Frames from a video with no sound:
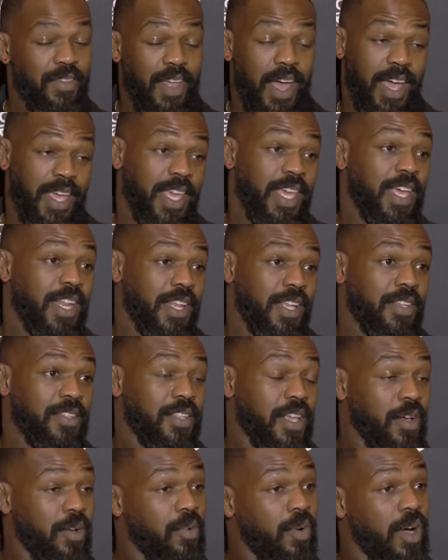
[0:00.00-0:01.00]
I get it. It's
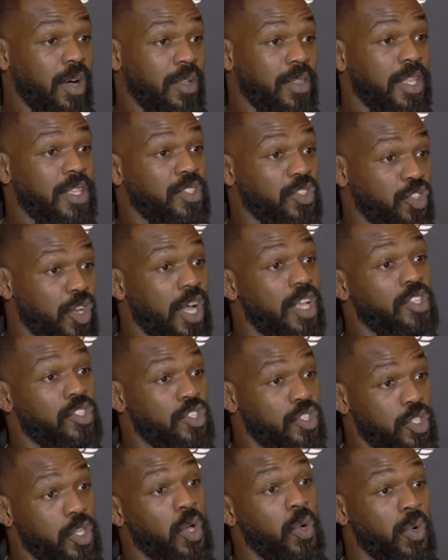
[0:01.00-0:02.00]
like, wow, this Jon's
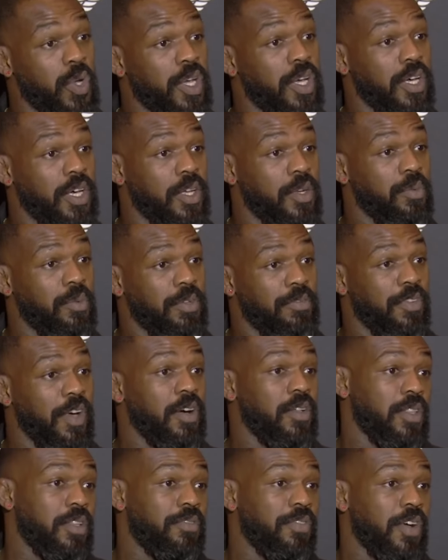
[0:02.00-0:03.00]
so good. We
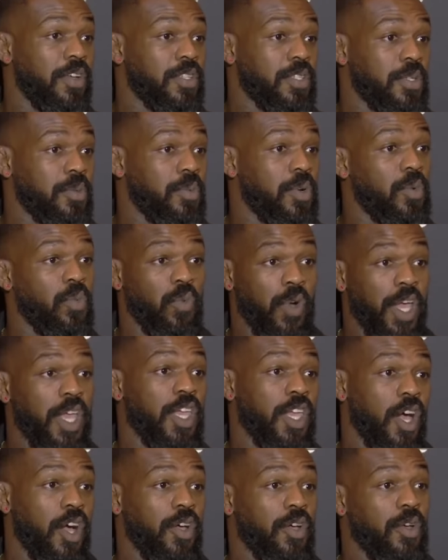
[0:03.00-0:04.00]
finally found someone way
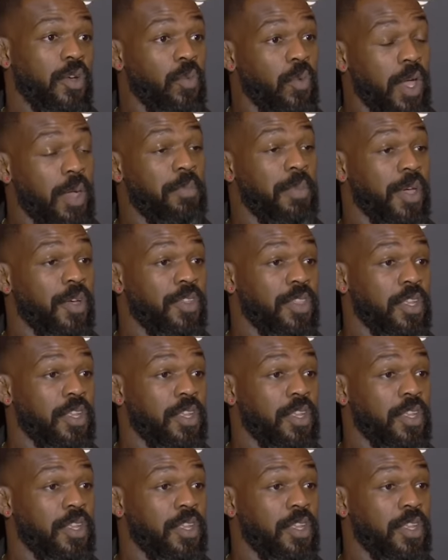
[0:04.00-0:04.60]
younger and way bigger